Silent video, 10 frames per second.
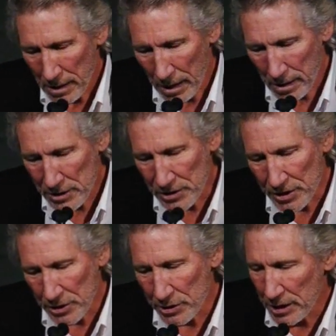I
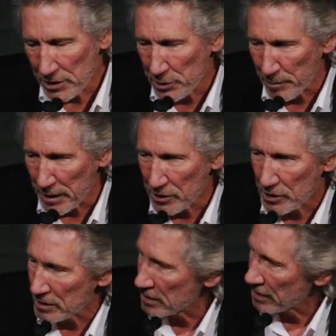listened to his
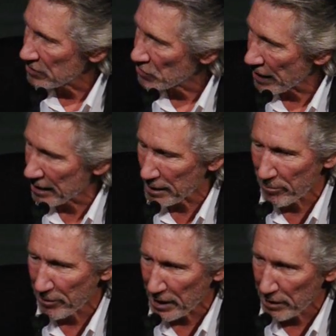speech at Stand
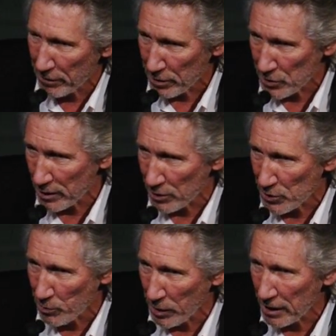Up for Heroes
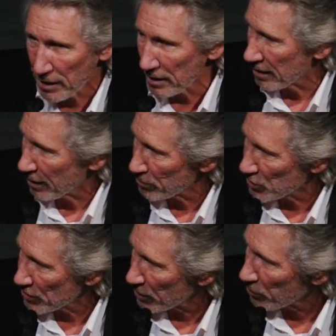last week, and it
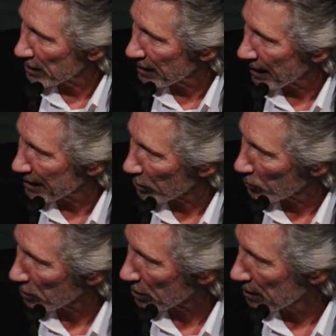was equally
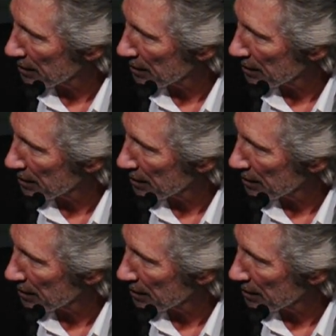eloquent.